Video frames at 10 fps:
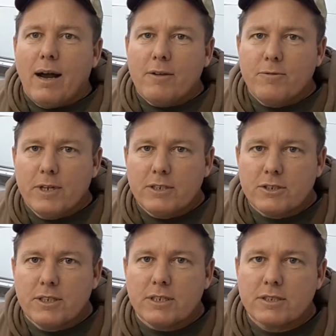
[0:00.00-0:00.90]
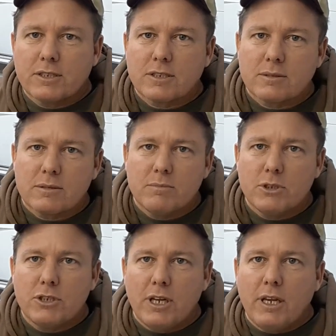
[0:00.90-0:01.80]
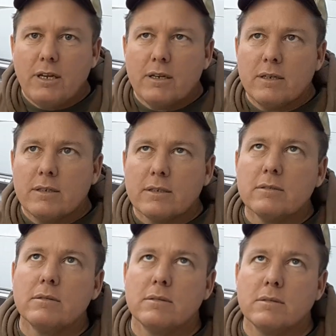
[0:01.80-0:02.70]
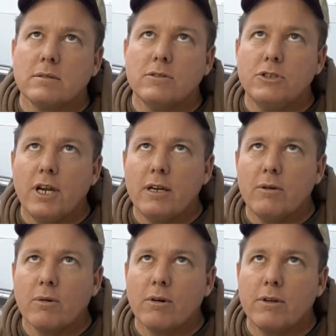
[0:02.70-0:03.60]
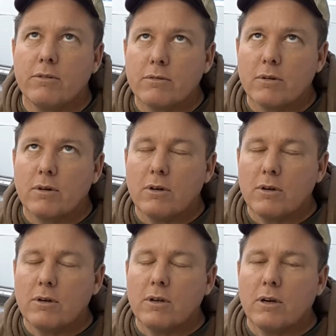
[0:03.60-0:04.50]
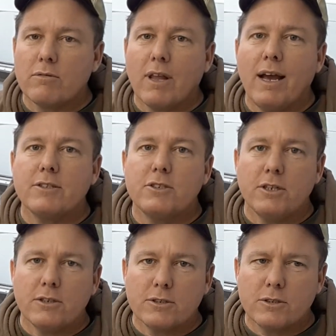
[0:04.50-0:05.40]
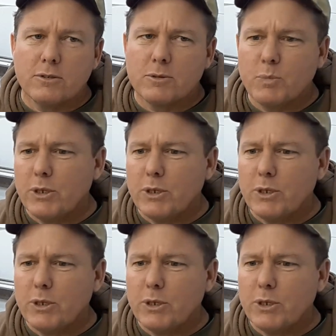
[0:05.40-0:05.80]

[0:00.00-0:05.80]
I finished this machine January 3rd of last year, so it's